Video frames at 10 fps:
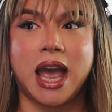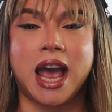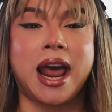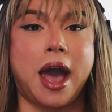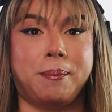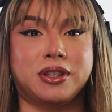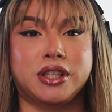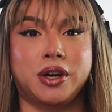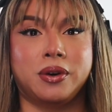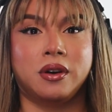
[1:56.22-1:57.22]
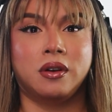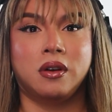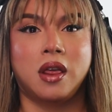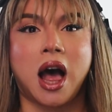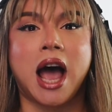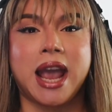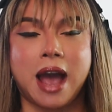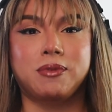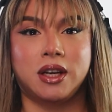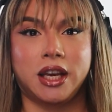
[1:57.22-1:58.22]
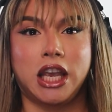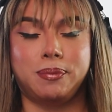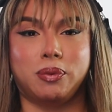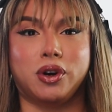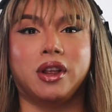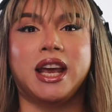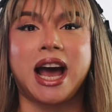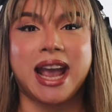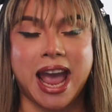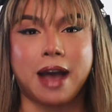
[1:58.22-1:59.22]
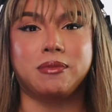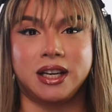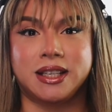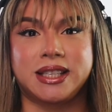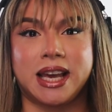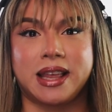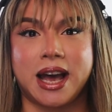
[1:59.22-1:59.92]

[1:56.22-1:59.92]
an episode, I am going to keep it real, and I am going to say